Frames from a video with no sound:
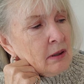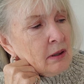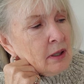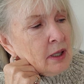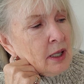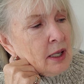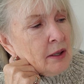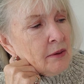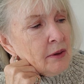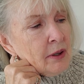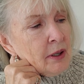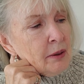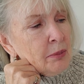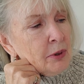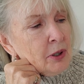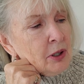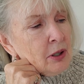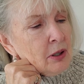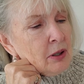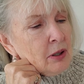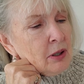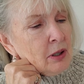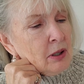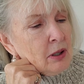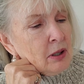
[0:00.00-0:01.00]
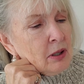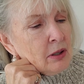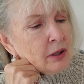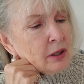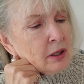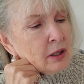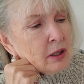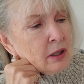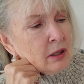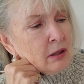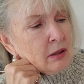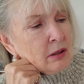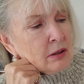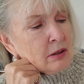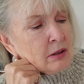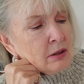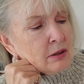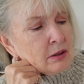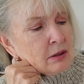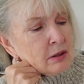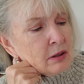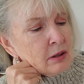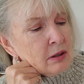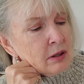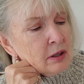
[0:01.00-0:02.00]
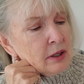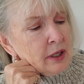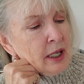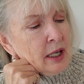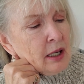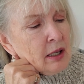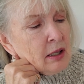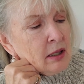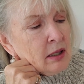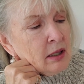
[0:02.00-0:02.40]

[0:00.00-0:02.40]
Have I put on all colors? Yeah.